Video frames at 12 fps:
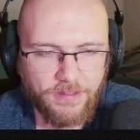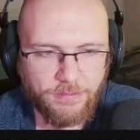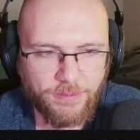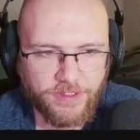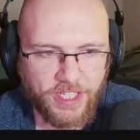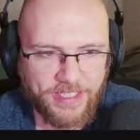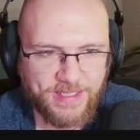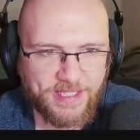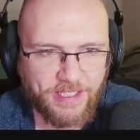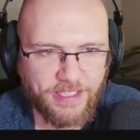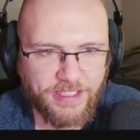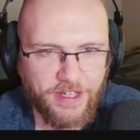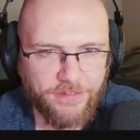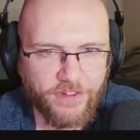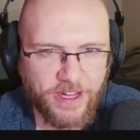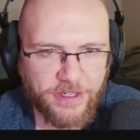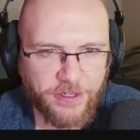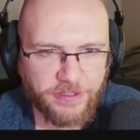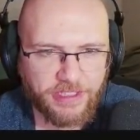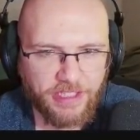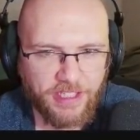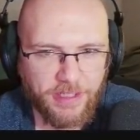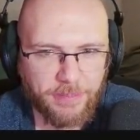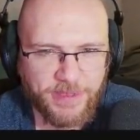We've got to sell enough iron
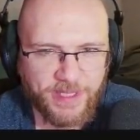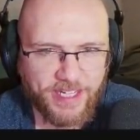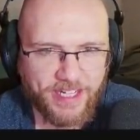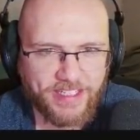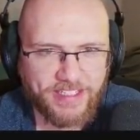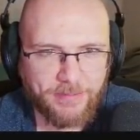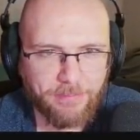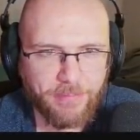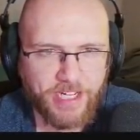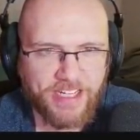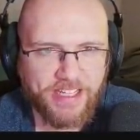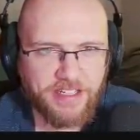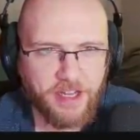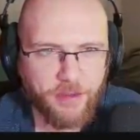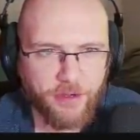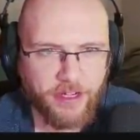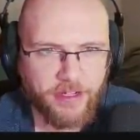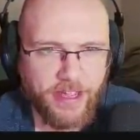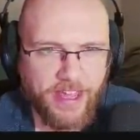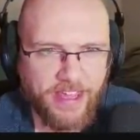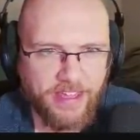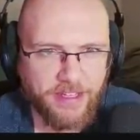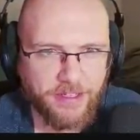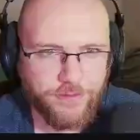clubs that I can buy another
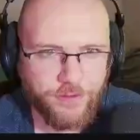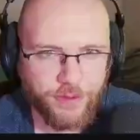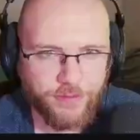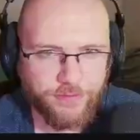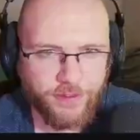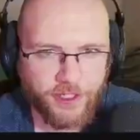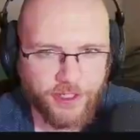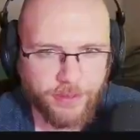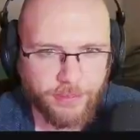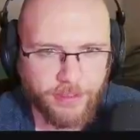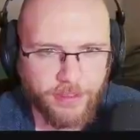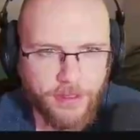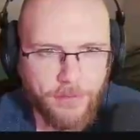hand for the farm.